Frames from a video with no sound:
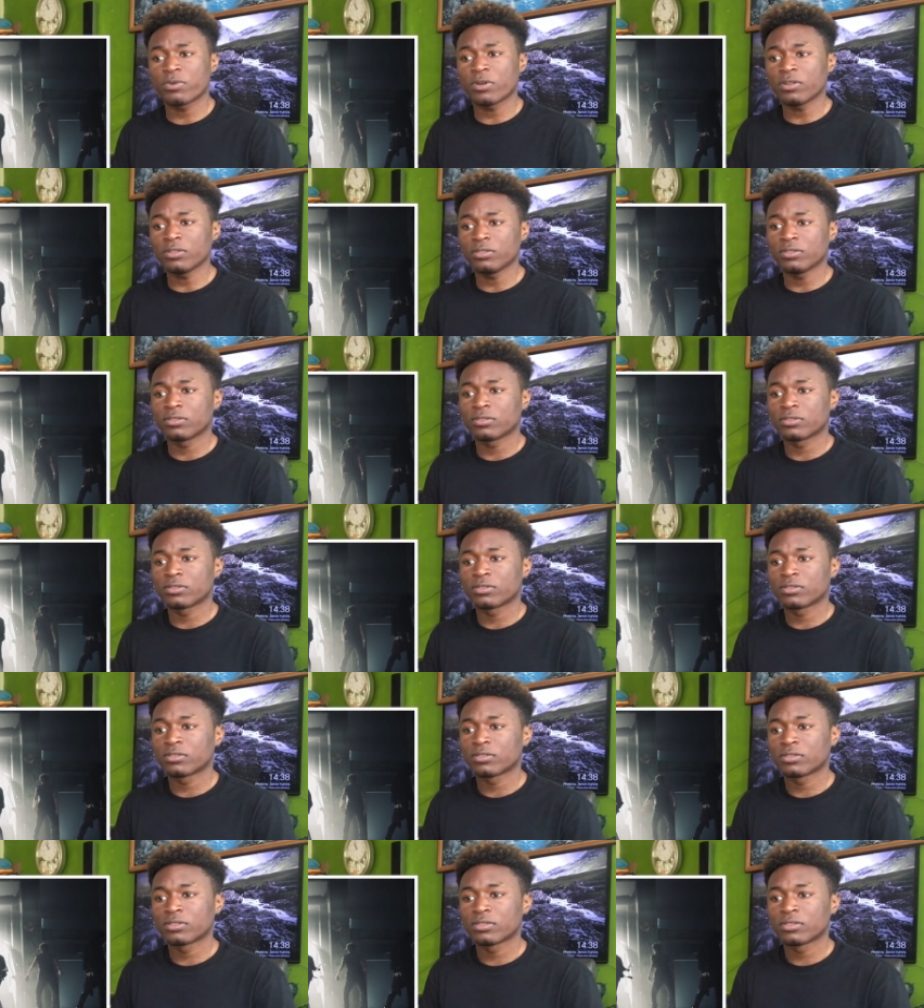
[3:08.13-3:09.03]
bro.
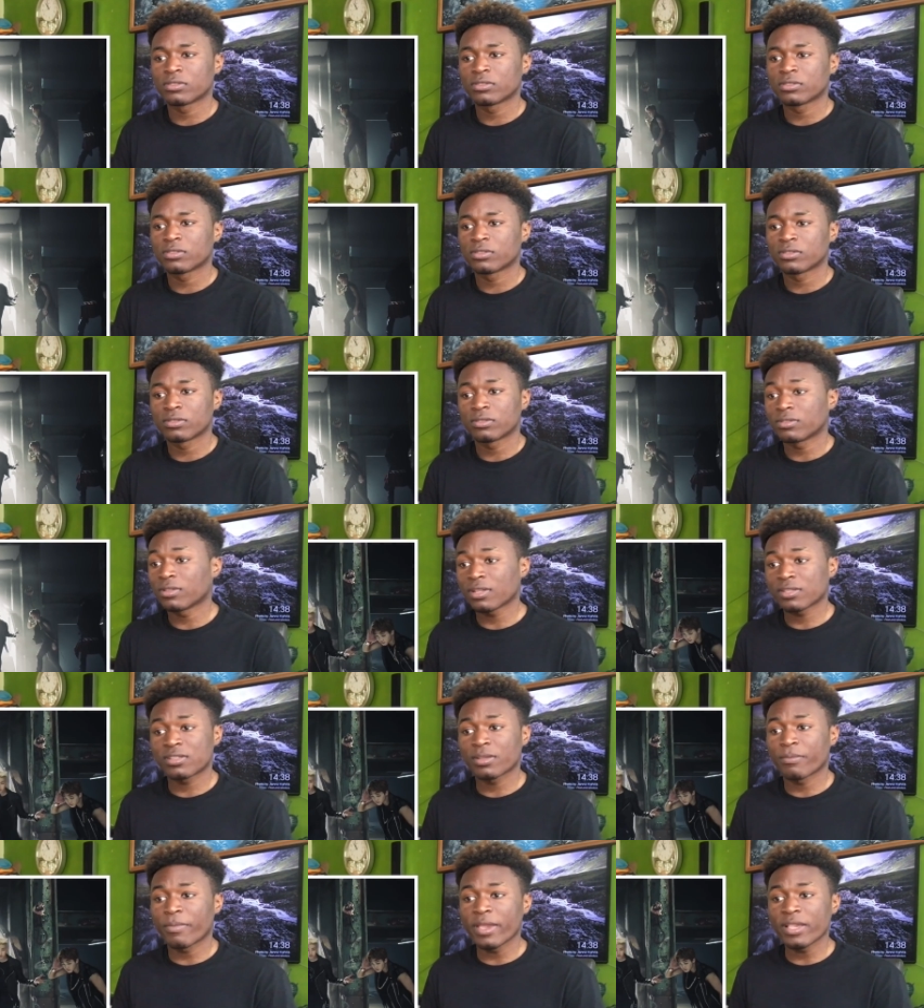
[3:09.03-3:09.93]

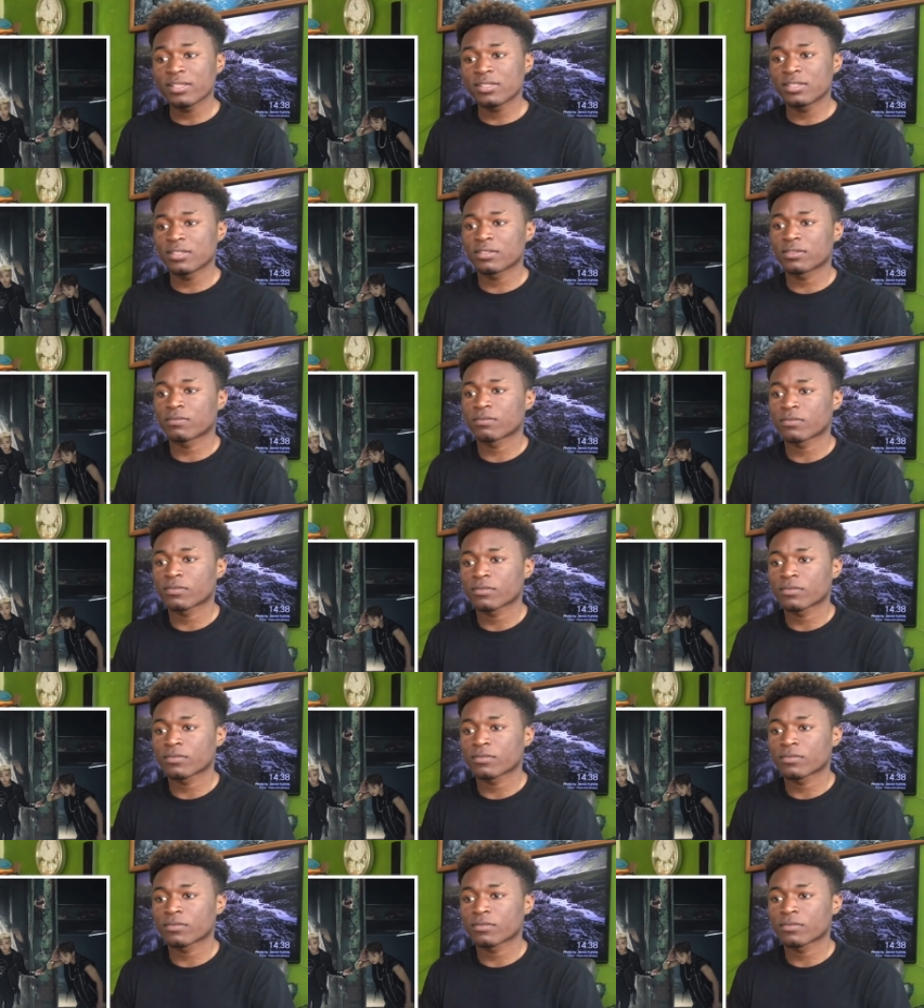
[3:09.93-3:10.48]
That's amazing.